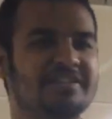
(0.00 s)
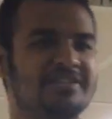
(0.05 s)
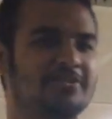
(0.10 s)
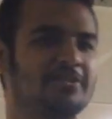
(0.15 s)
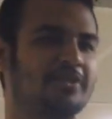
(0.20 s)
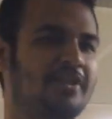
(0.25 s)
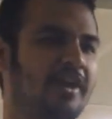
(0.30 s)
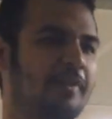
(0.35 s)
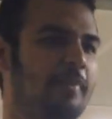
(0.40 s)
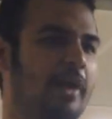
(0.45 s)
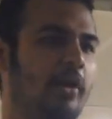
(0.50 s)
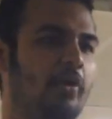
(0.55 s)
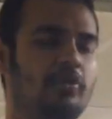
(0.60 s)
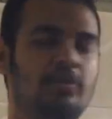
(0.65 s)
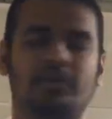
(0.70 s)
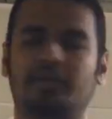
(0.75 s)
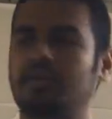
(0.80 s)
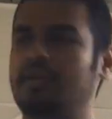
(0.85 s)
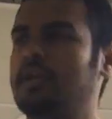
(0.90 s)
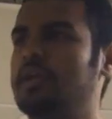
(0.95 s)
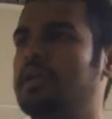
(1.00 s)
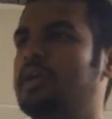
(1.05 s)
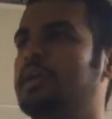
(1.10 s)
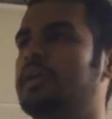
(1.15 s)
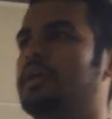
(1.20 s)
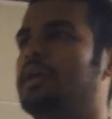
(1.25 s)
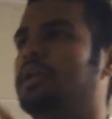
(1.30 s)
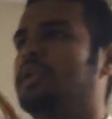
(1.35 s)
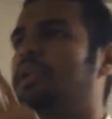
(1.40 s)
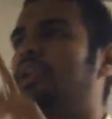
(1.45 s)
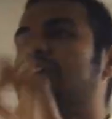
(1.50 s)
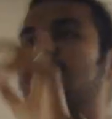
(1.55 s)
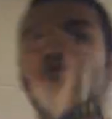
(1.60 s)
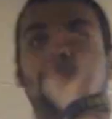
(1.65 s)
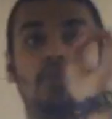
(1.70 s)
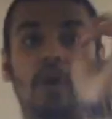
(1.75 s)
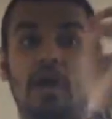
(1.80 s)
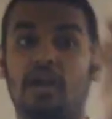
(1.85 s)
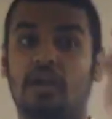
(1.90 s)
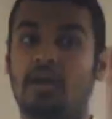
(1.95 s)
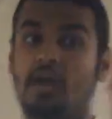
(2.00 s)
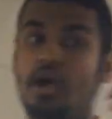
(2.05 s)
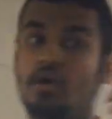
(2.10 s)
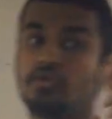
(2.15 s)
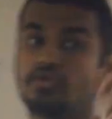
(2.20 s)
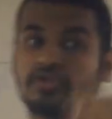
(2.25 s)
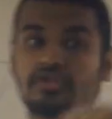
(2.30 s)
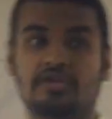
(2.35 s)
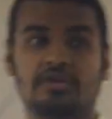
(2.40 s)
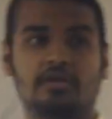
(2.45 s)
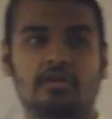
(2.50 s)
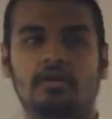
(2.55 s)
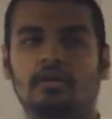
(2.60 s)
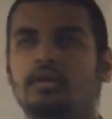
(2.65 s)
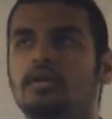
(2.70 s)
list to come out. List one announced.